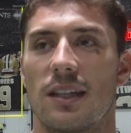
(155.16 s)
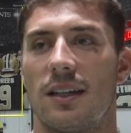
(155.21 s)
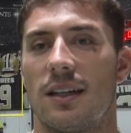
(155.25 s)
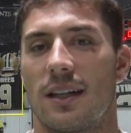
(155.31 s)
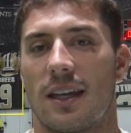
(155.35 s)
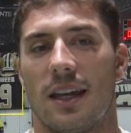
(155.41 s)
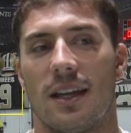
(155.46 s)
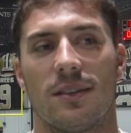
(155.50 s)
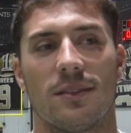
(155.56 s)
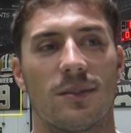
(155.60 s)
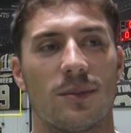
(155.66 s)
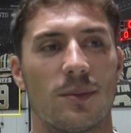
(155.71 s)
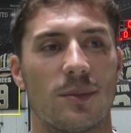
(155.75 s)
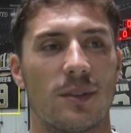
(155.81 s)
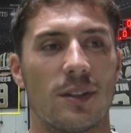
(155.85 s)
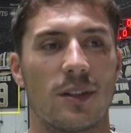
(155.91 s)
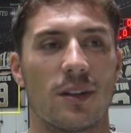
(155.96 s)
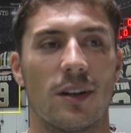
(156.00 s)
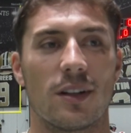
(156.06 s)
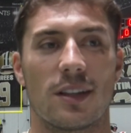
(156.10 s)
again,
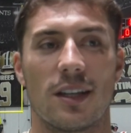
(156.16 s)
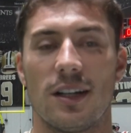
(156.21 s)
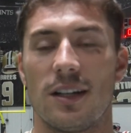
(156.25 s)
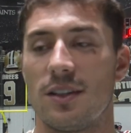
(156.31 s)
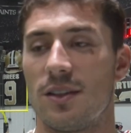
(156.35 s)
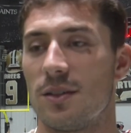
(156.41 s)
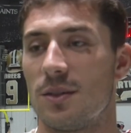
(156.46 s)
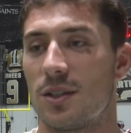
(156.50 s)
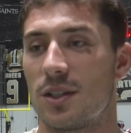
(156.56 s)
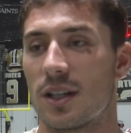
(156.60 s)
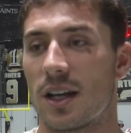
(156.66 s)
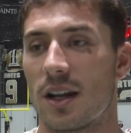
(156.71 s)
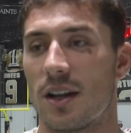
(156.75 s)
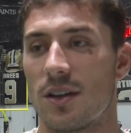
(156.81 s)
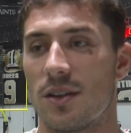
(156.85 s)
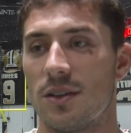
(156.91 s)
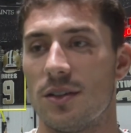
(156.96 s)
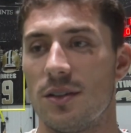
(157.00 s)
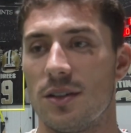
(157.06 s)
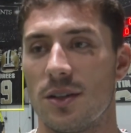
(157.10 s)
when you go out there and do what you got
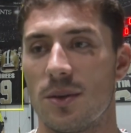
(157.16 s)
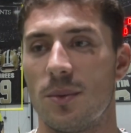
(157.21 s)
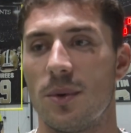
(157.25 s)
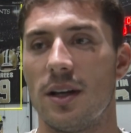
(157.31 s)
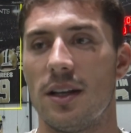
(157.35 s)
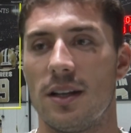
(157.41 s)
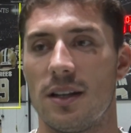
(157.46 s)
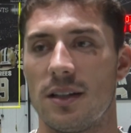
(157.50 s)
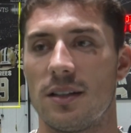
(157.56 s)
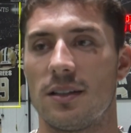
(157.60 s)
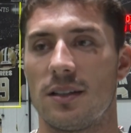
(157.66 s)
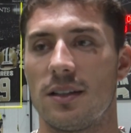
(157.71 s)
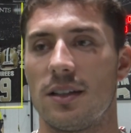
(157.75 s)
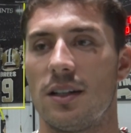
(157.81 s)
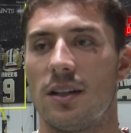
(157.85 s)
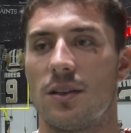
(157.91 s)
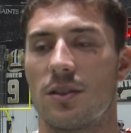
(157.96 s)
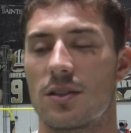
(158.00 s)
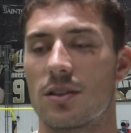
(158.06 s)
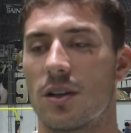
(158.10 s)
to do, and you win,
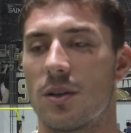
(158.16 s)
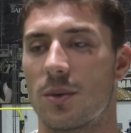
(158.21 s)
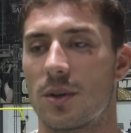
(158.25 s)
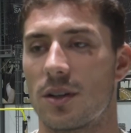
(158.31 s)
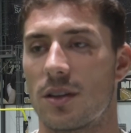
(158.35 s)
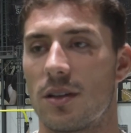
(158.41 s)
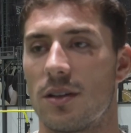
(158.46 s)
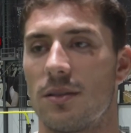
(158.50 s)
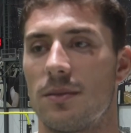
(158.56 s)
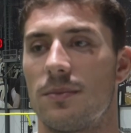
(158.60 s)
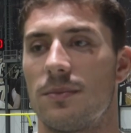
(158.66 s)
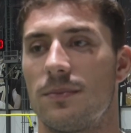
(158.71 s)
you know it's all worth it.